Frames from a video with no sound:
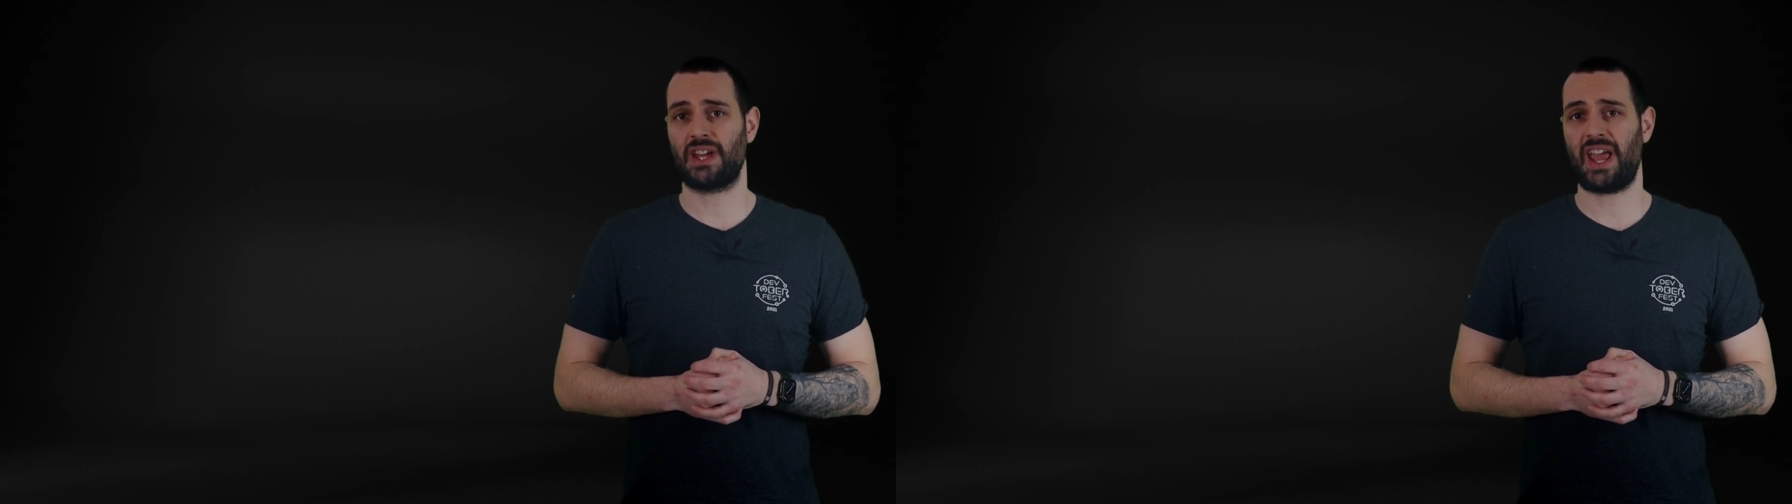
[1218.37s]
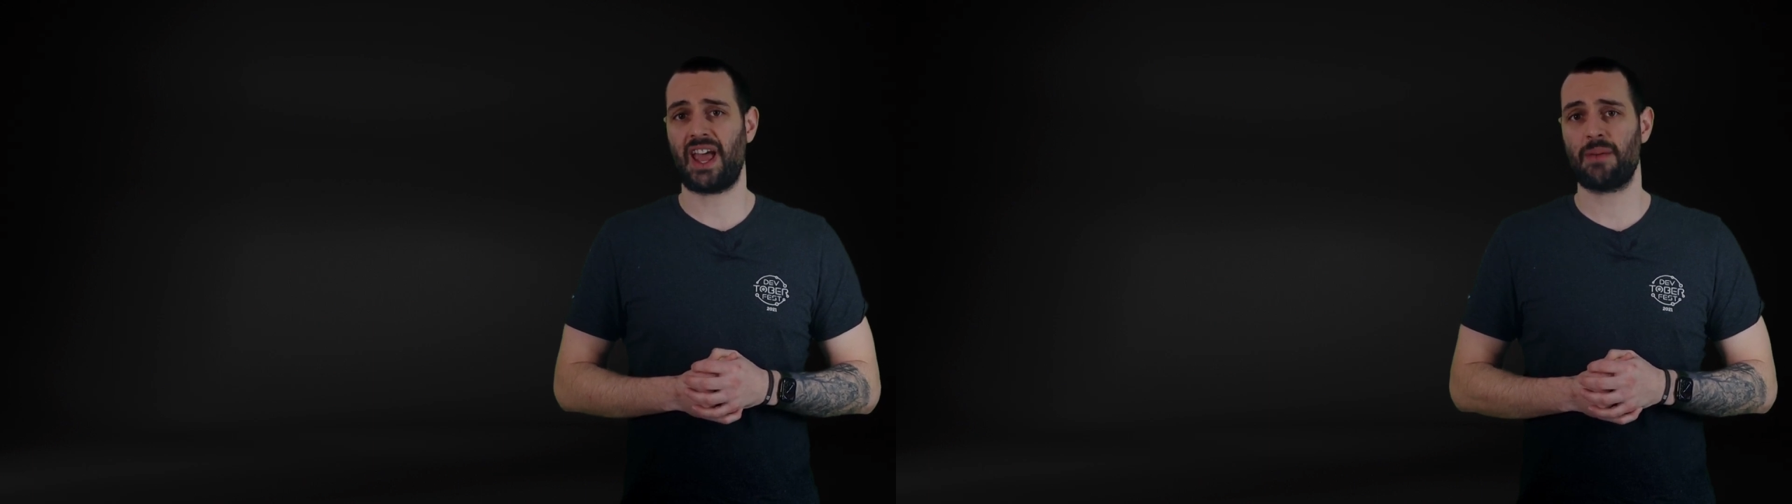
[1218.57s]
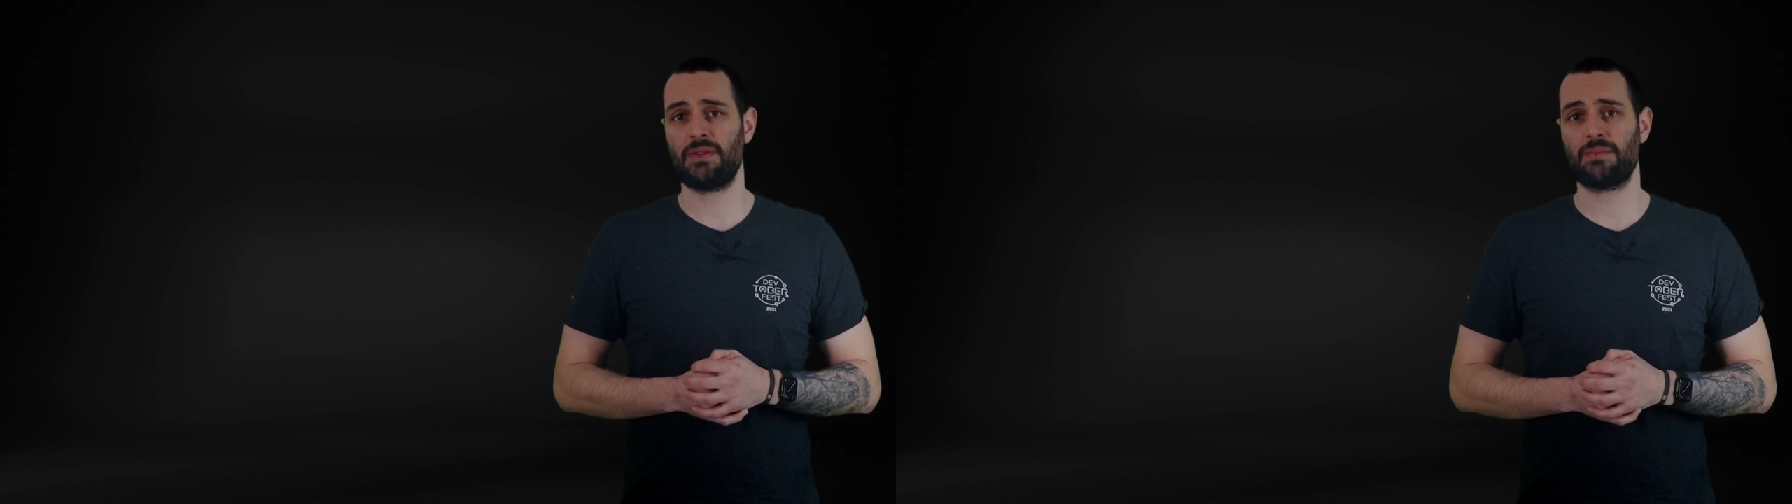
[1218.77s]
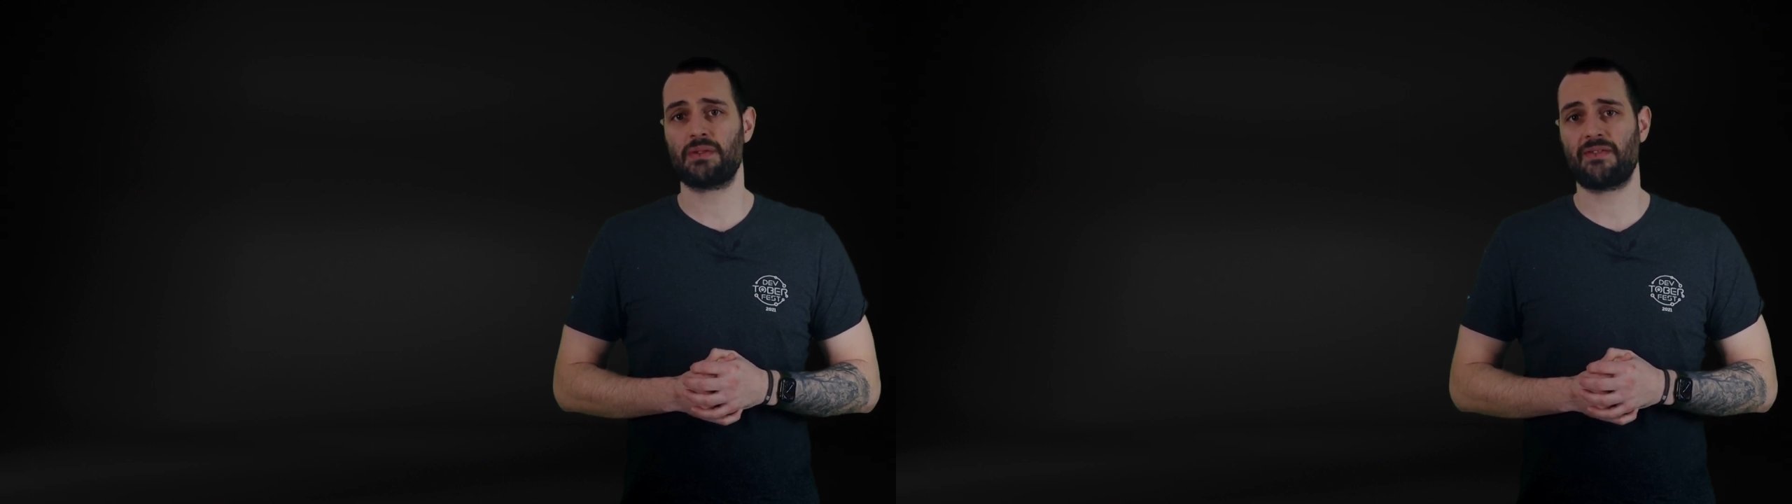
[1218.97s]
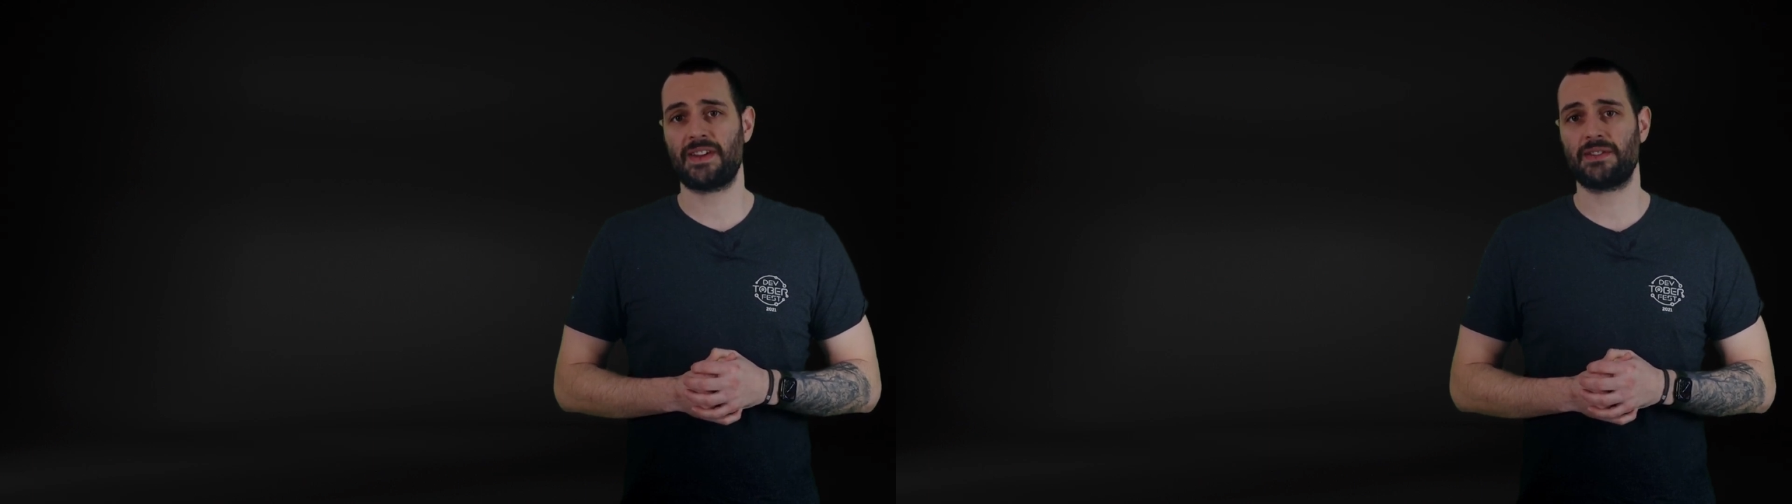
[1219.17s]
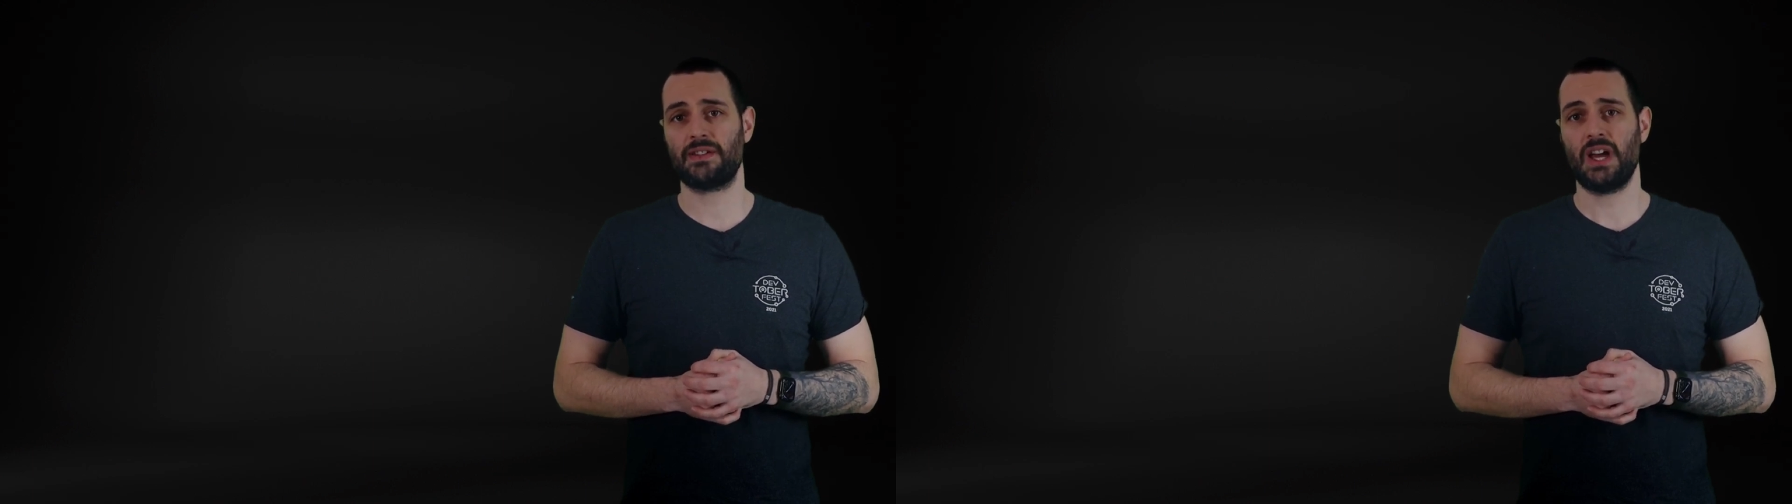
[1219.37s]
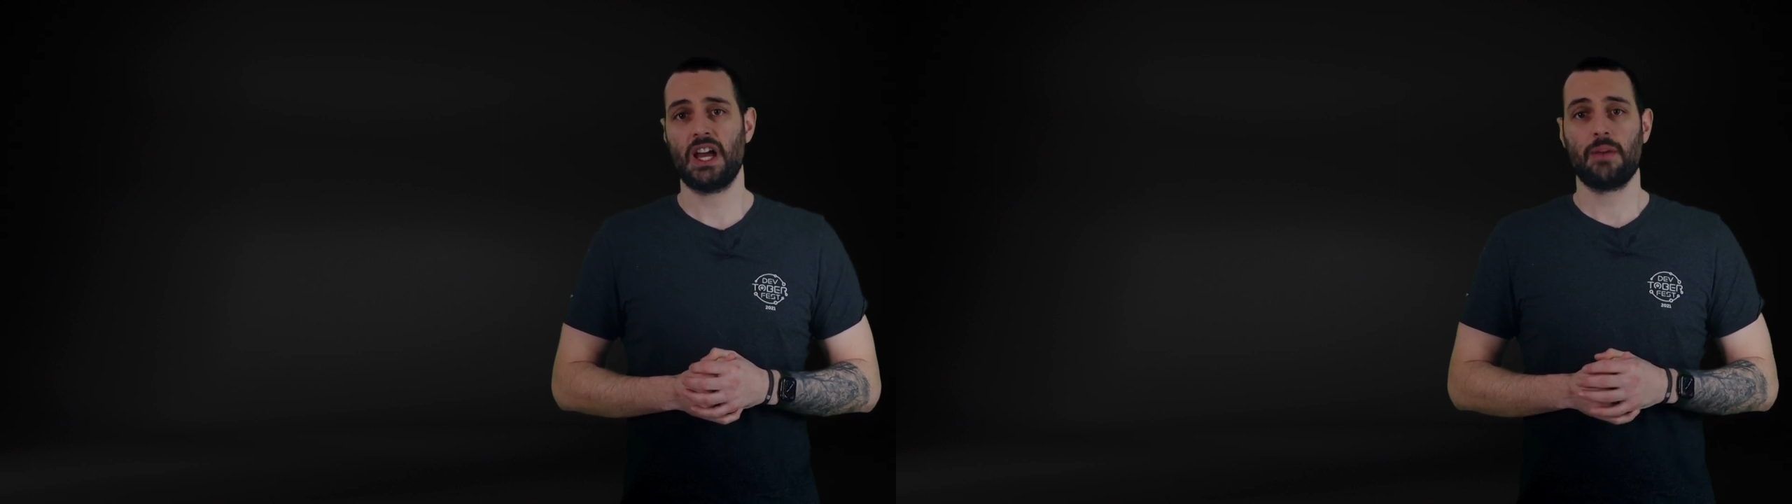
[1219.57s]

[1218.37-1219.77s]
can be prevented